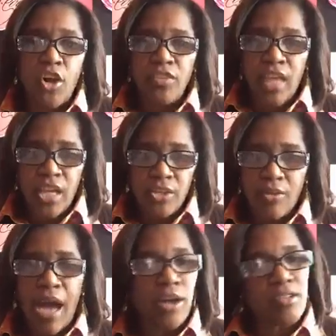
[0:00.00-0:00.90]
your thank you.
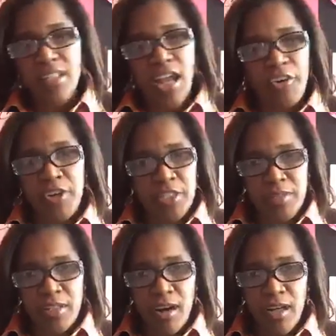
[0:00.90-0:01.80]
I don't send out Christmas
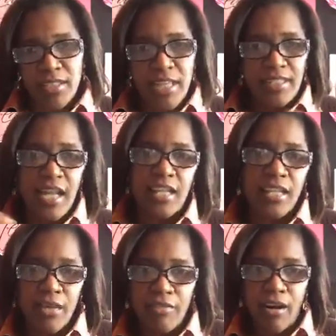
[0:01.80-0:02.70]
cards. I send out
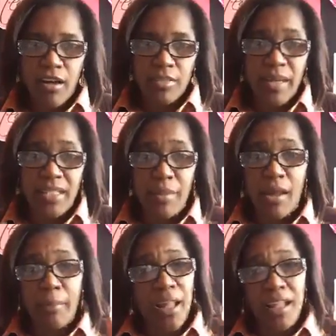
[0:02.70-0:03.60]
love cards because I'm all
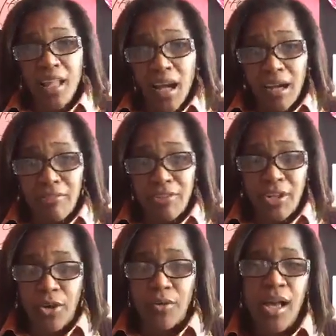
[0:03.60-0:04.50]
about love, you
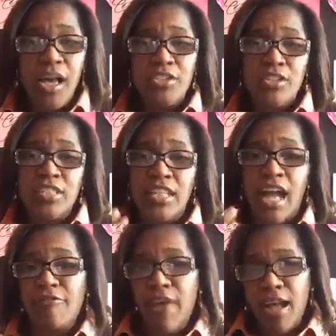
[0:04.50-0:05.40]
know. So send
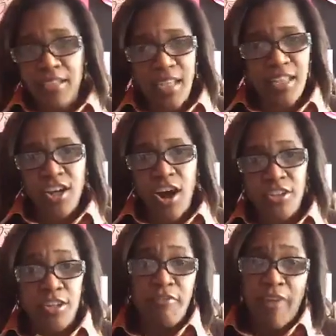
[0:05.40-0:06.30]
out Valentine's Day cards
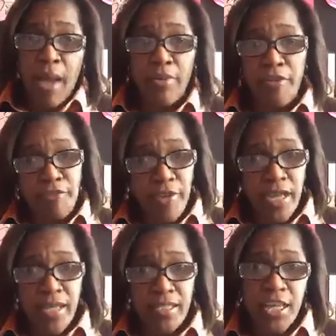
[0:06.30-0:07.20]
to your family or
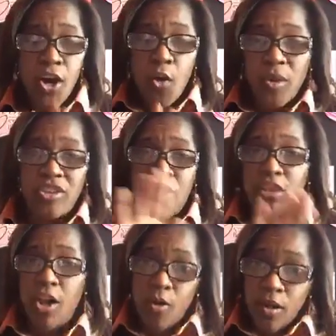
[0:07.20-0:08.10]
friends with your
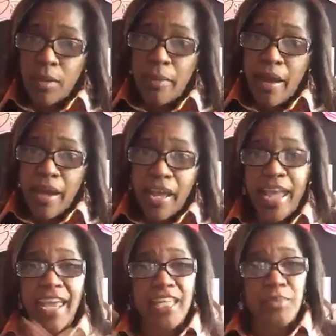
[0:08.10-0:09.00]
logo on the back.
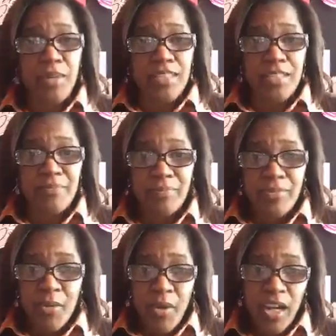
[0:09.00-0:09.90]
And guess what?
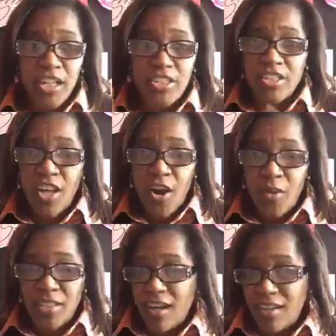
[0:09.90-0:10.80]
Recognition is
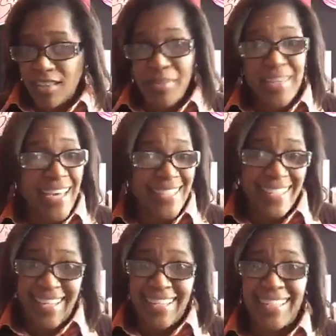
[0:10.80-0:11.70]
always awesome. Yes, it
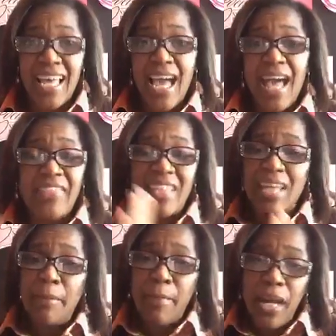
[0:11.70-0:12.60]
is. That's
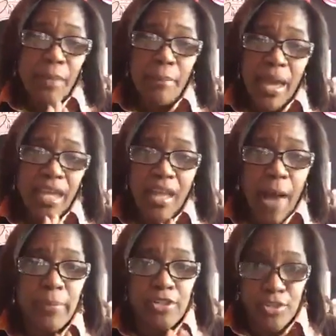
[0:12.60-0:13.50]
a money-making
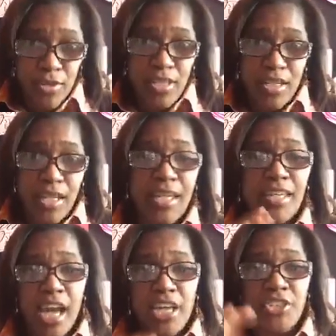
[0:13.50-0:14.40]
opportunity.
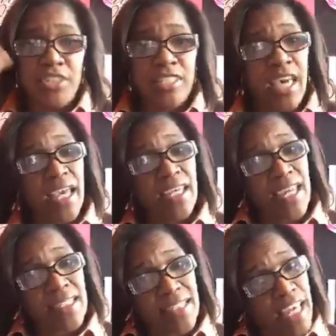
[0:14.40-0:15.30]
Yes, you're saying,
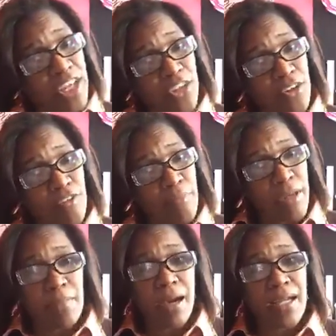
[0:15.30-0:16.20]
yes, thank you for
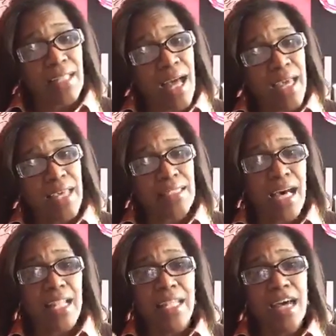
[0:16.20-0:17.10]
being my client.
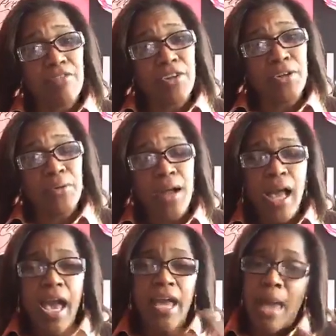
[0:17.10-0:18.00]
I love you,
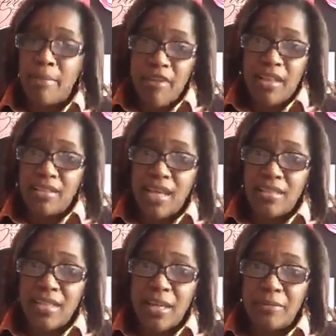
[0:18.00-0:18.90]
and happy Valentine's
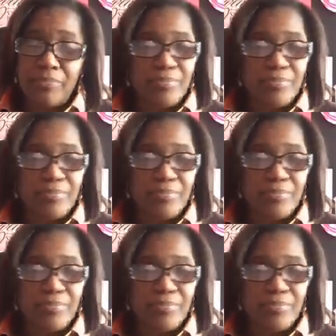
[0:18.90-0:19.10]
Day.